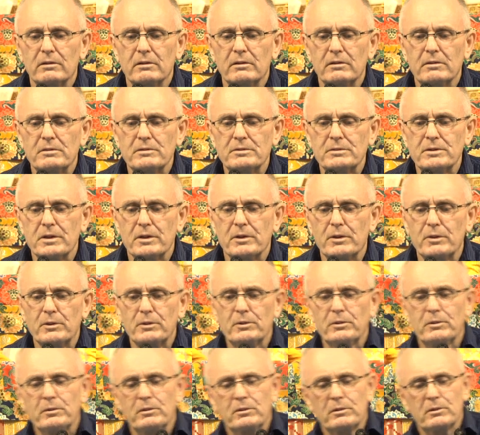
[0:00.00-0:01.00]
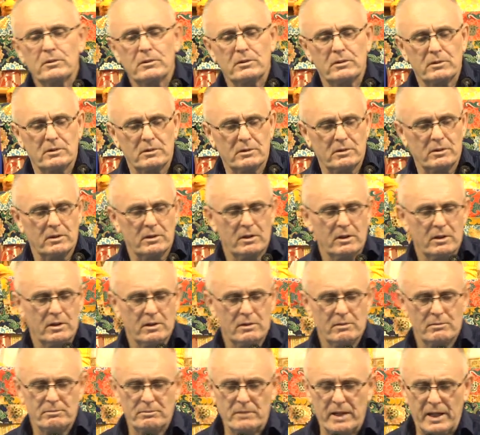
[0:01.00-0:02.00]
So
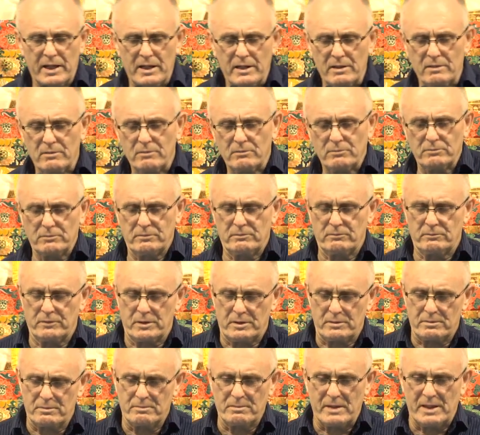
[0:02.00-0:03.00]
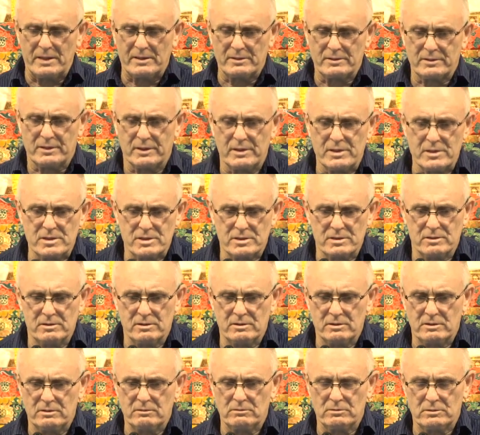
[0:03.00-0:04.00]
with the
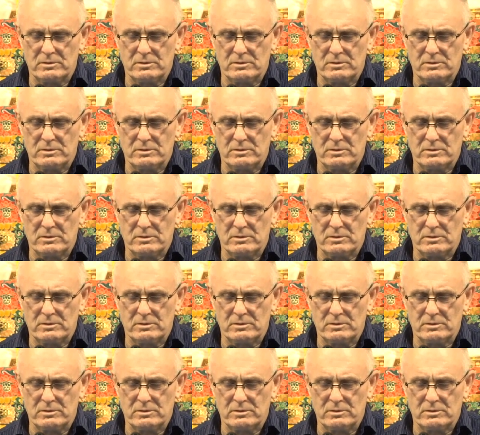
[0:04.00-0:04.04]
meditation,